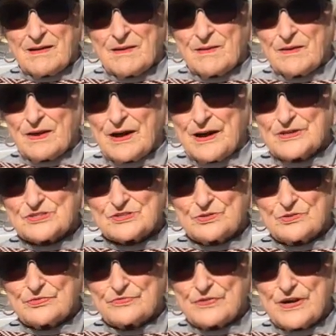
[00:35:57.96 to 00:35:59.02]
all high
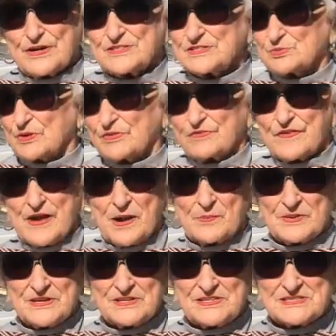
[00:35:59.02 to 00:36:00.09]
school friends with
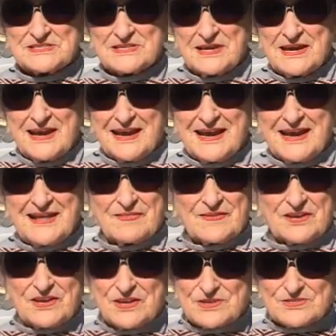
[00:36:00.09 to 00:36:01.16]
families,
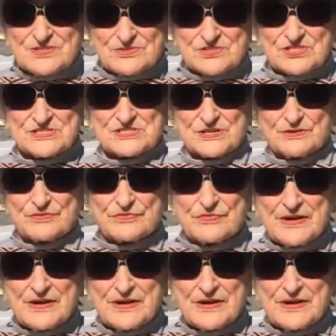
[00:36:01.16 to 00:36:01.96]
and the kids are still